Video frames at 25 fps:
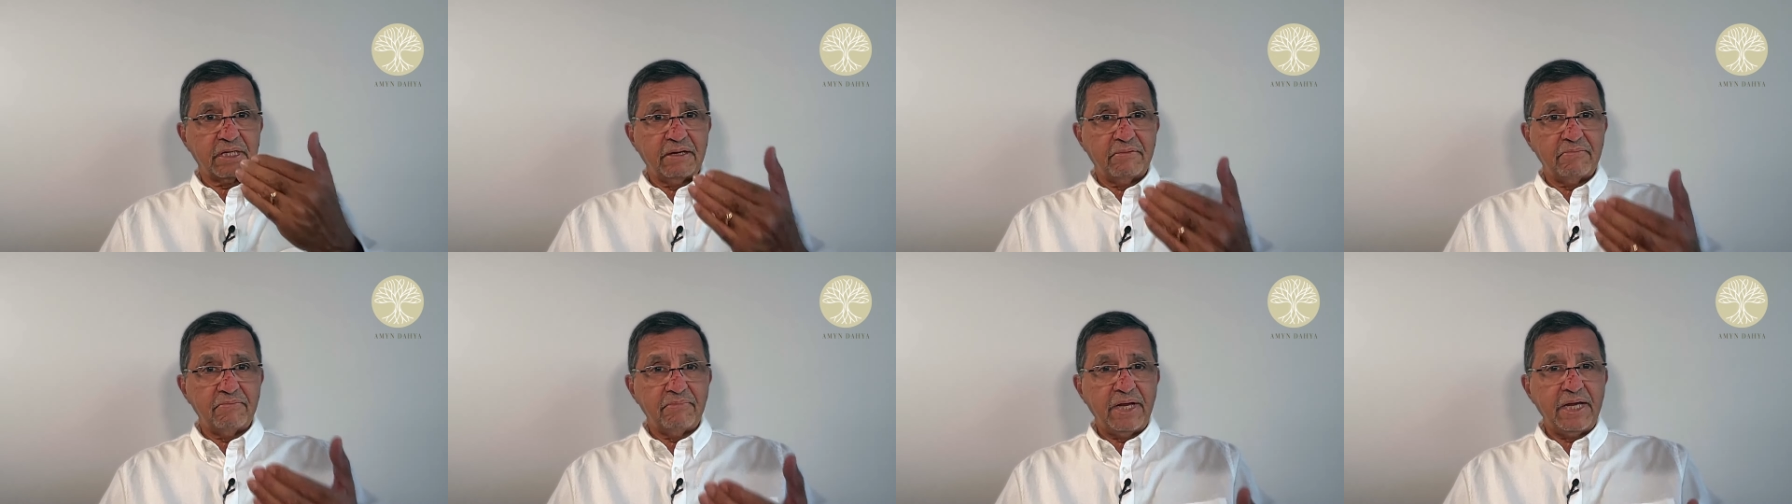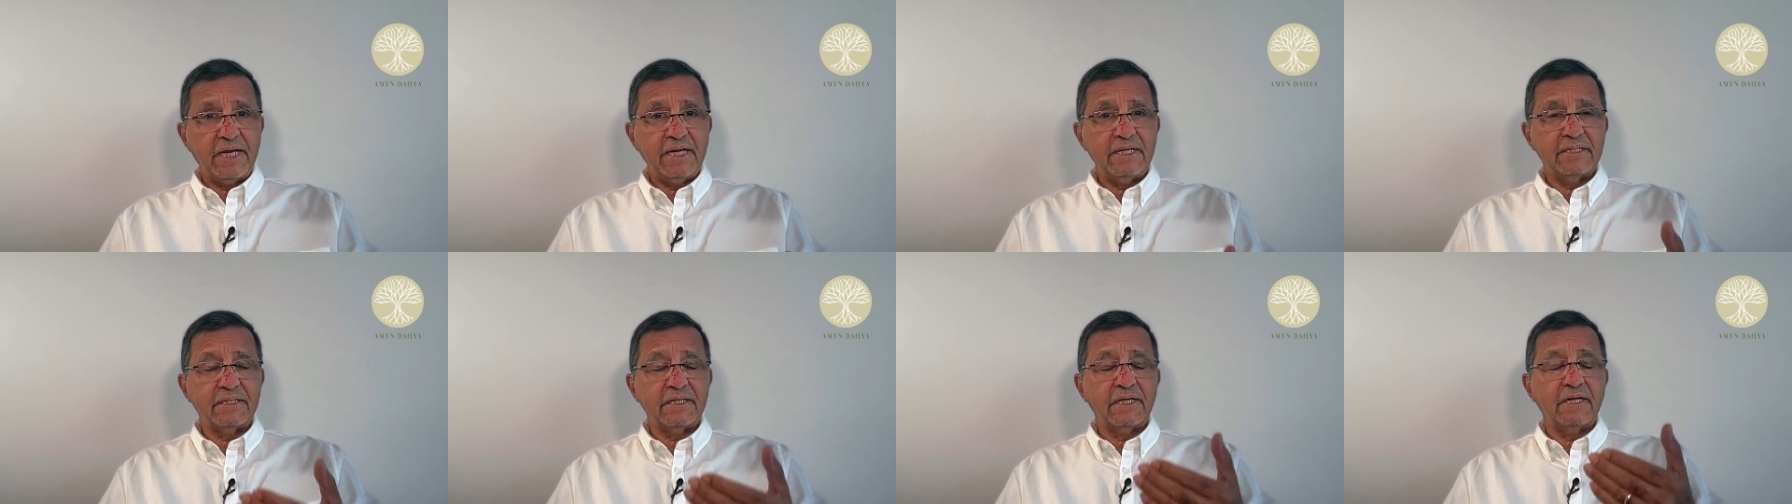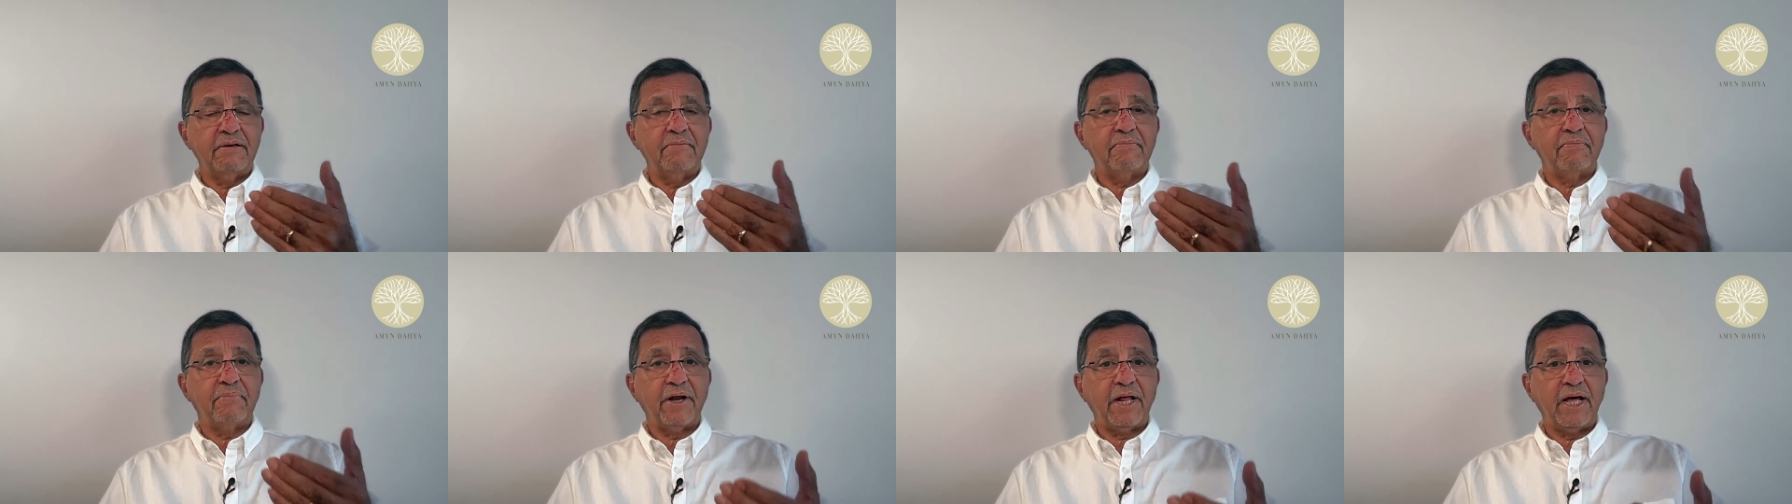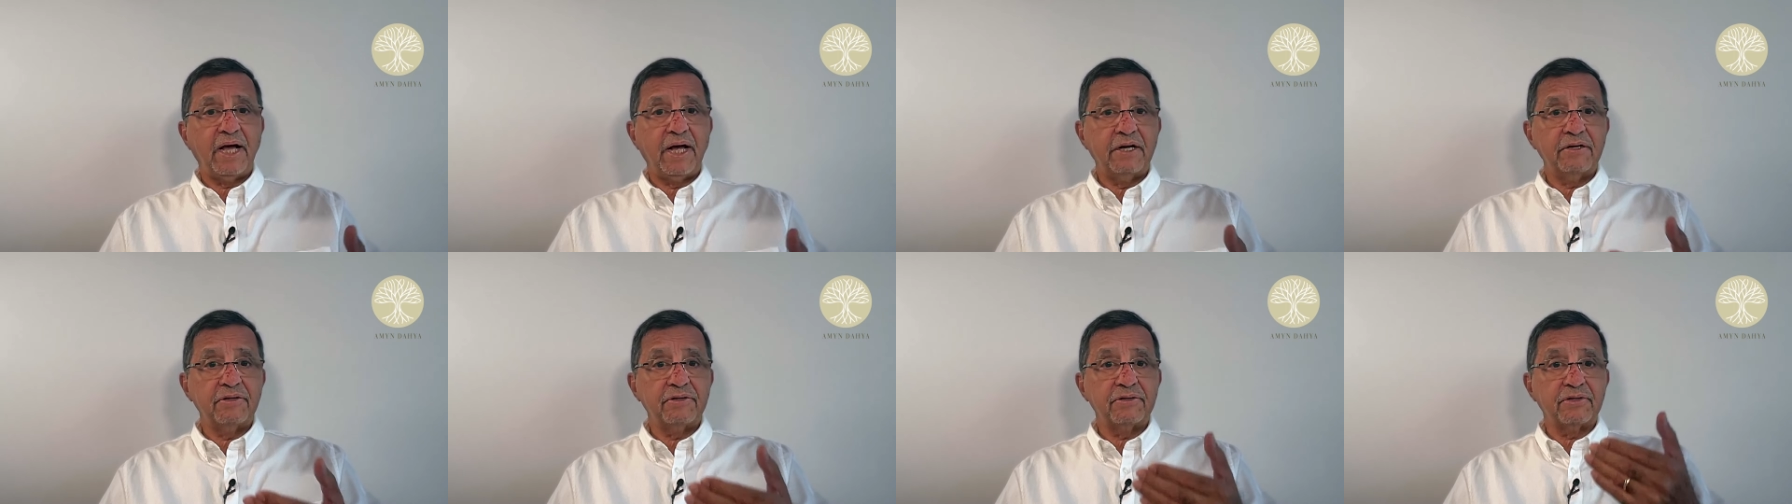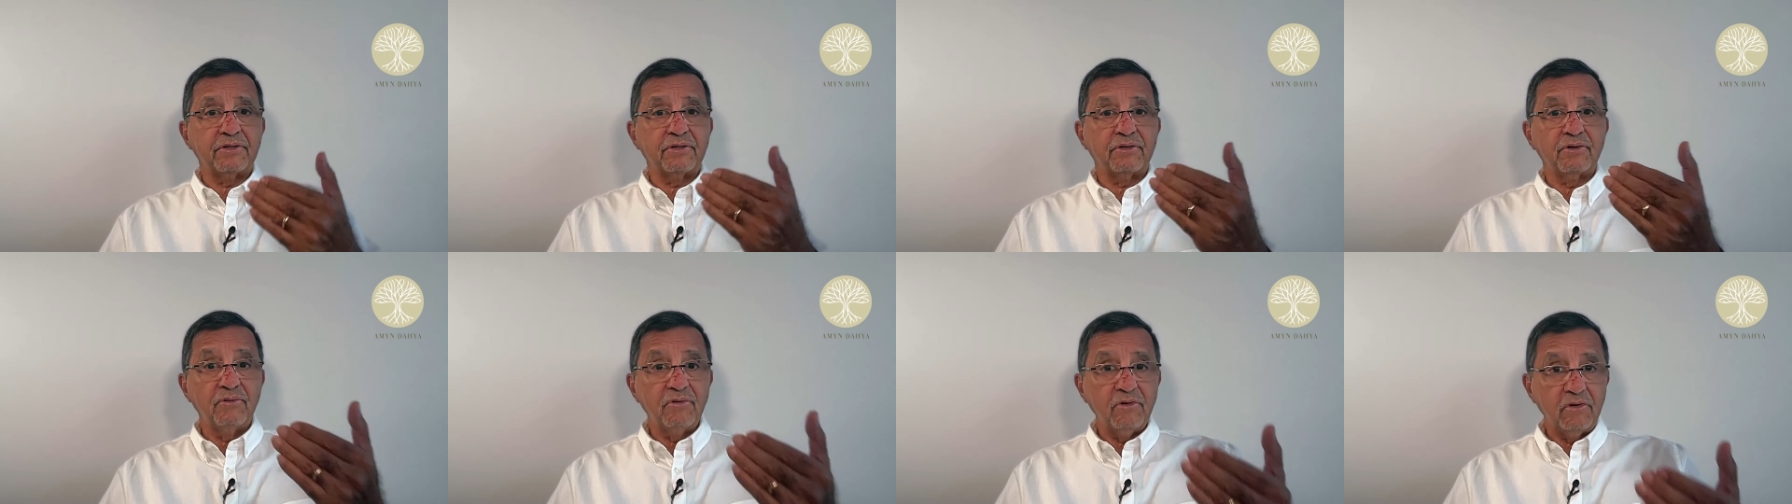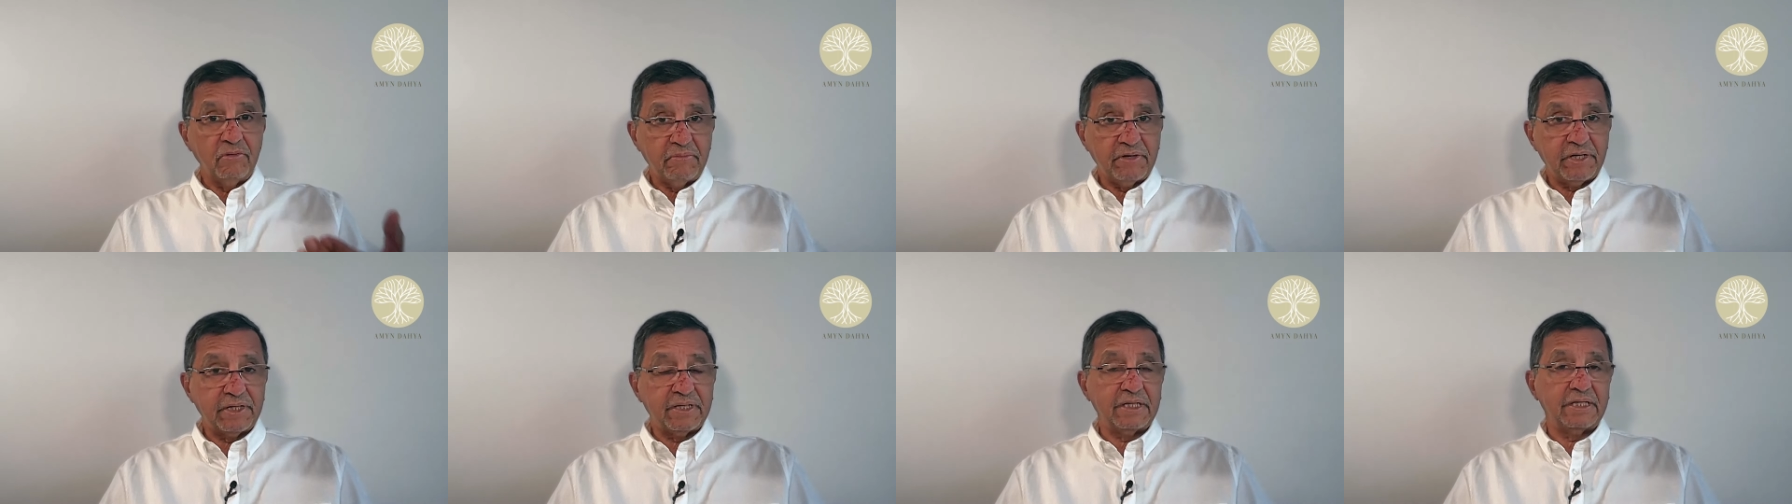amazing plans do
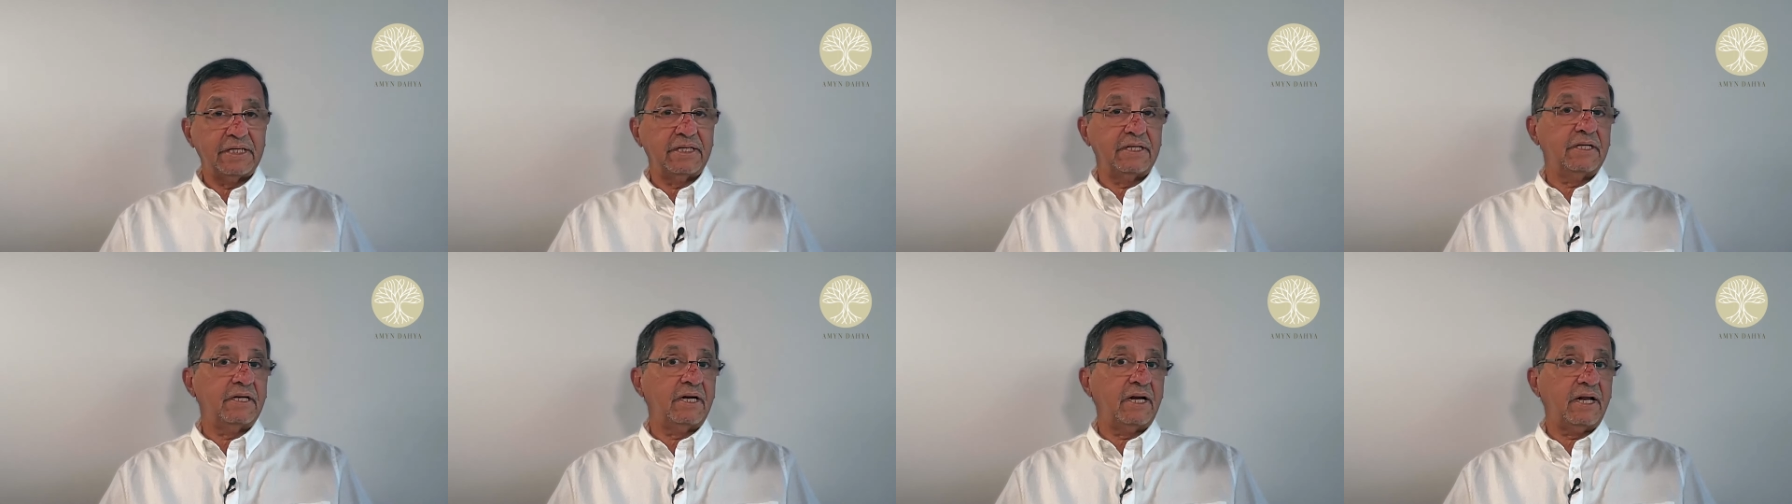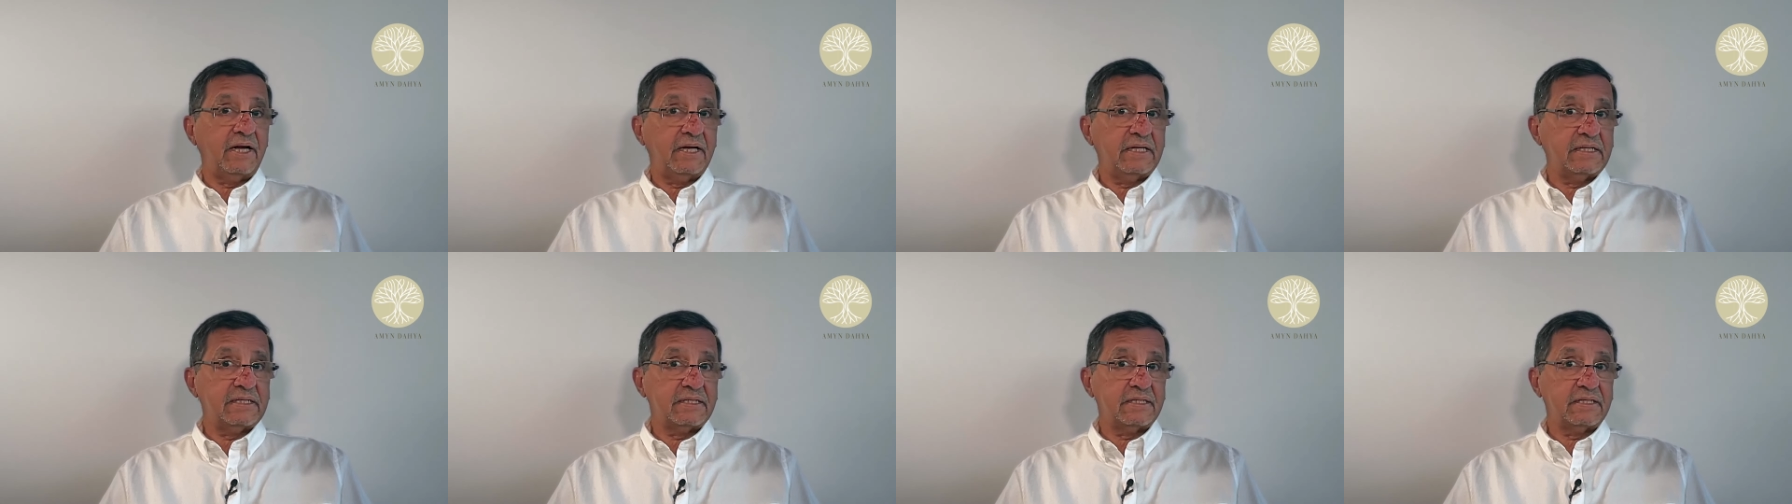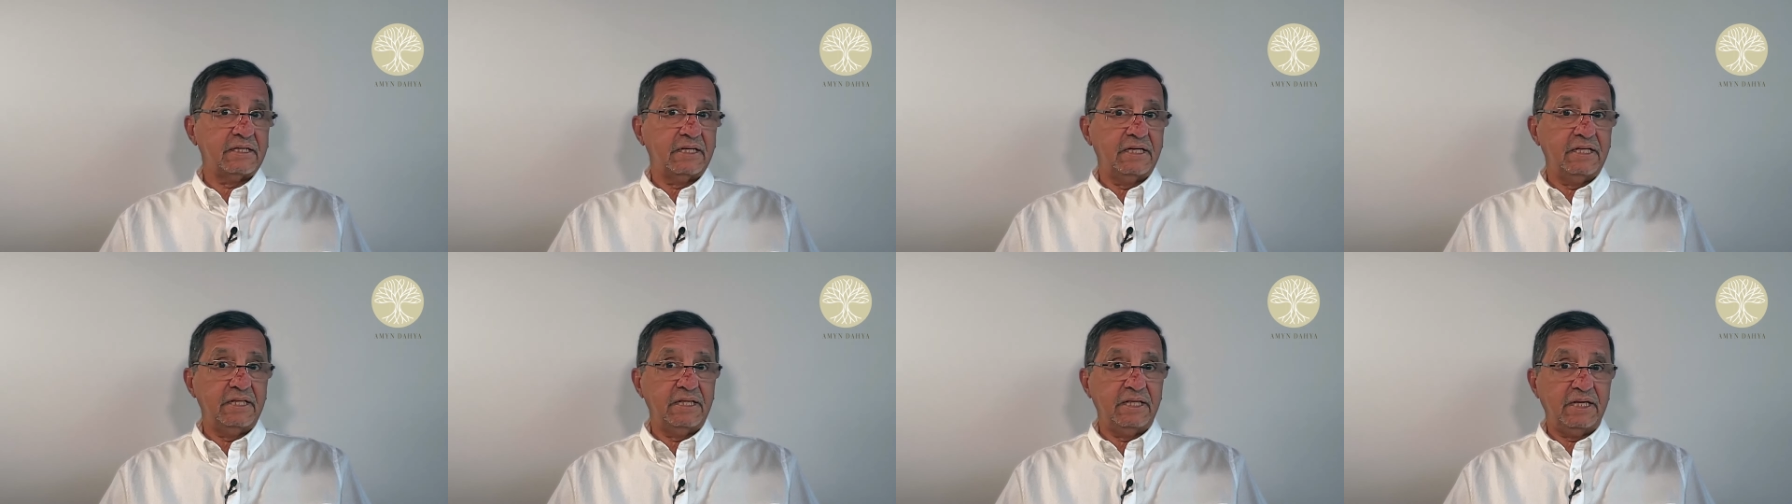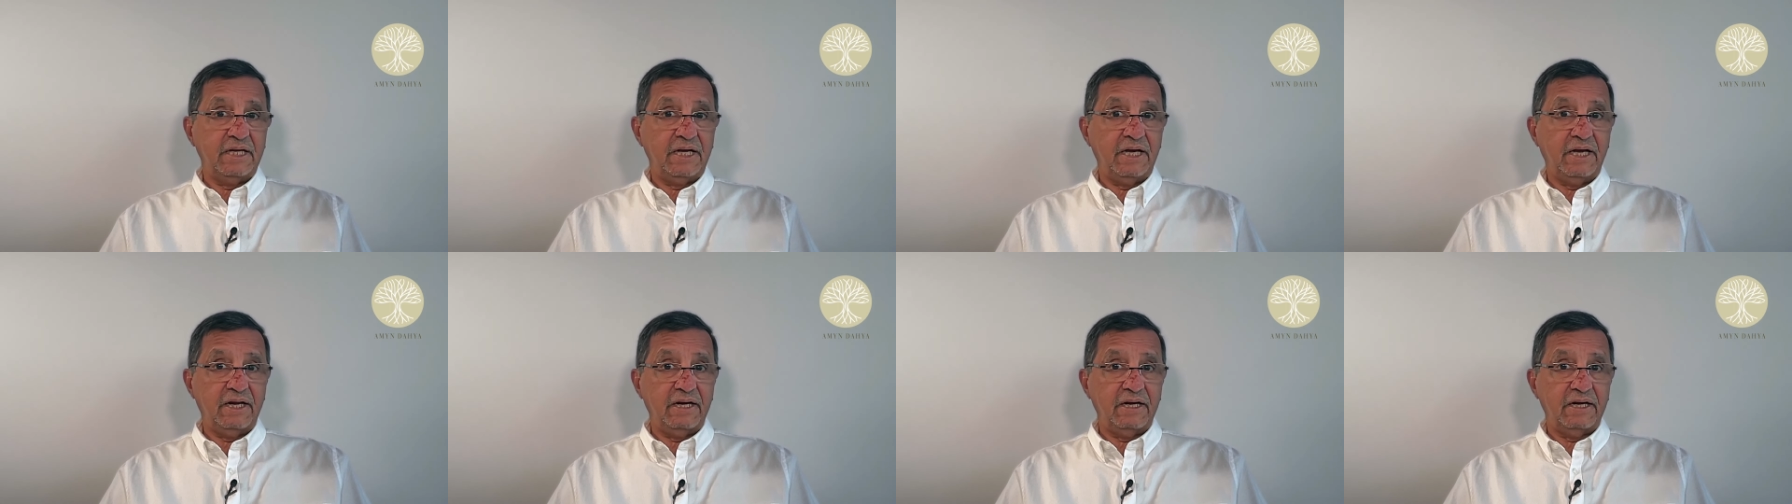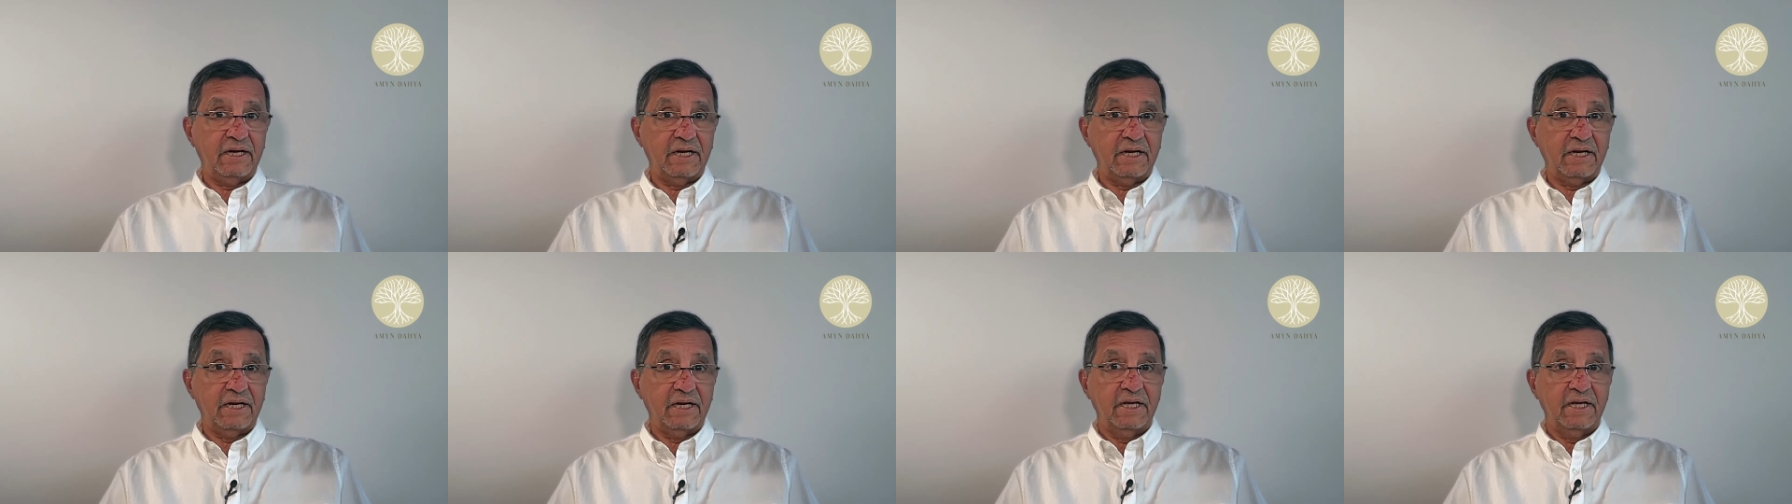materialize in the end,